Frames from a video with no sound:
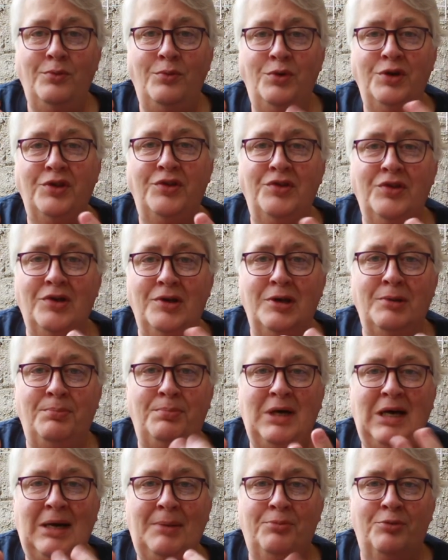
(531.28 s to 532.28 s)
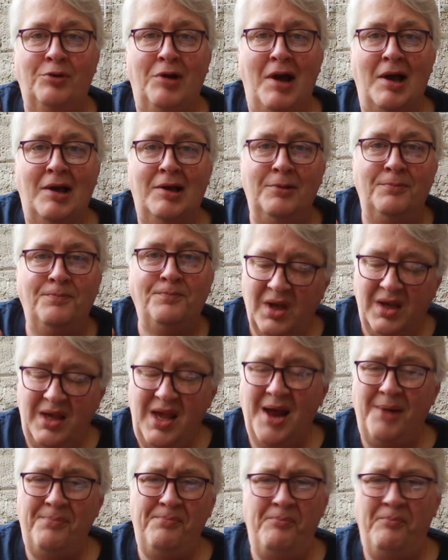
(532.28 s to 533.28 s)
with uh, pop rock.
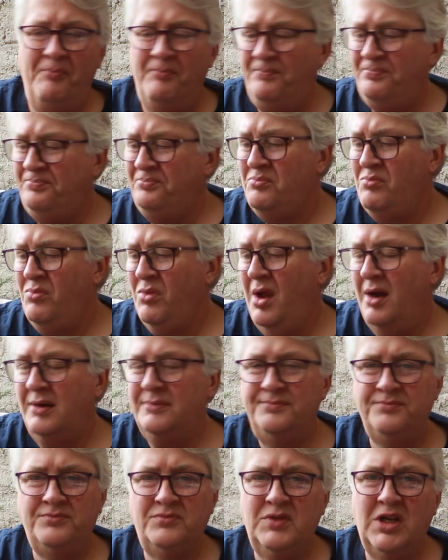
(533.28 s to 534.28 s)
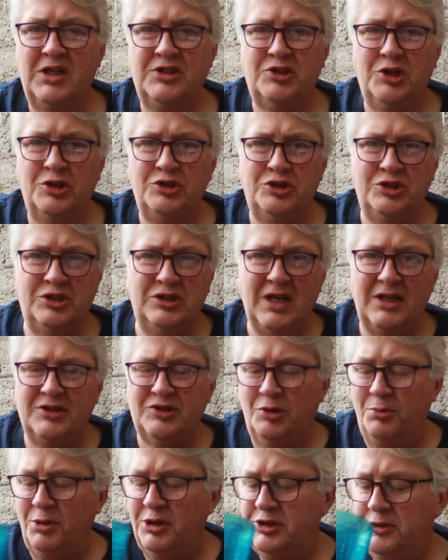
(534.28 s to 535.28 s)
Yeah, not so, not
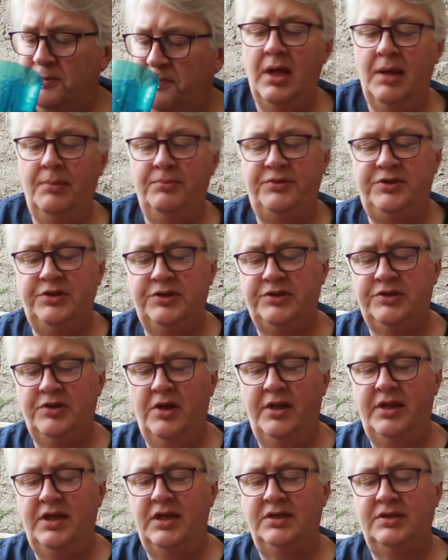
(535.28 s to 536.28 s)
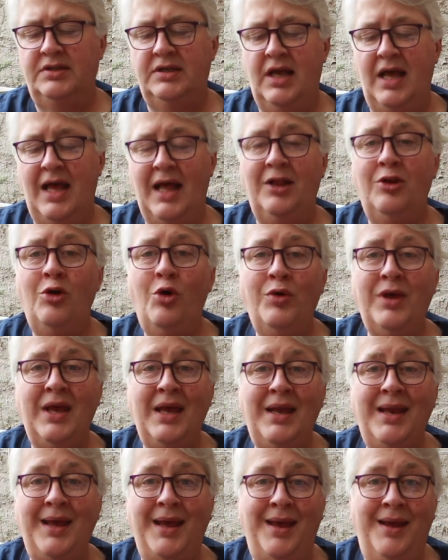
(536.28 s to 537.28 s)
so much. I just saw this Hello
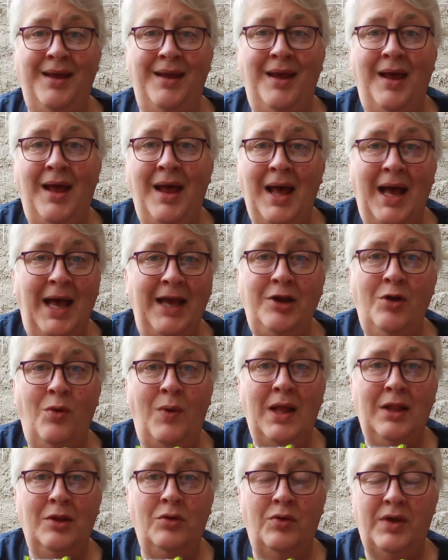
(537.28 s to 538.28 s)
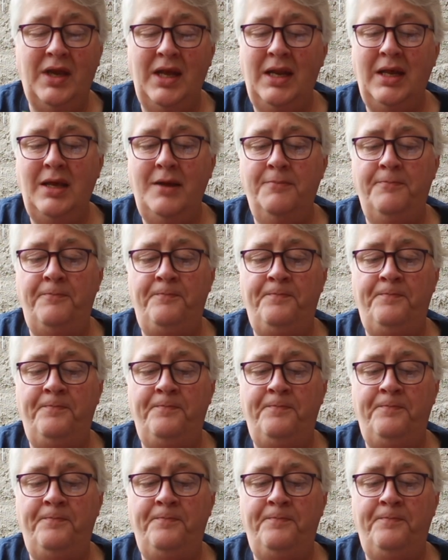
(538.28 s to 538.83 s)
Kitty. I know Hello Kitty.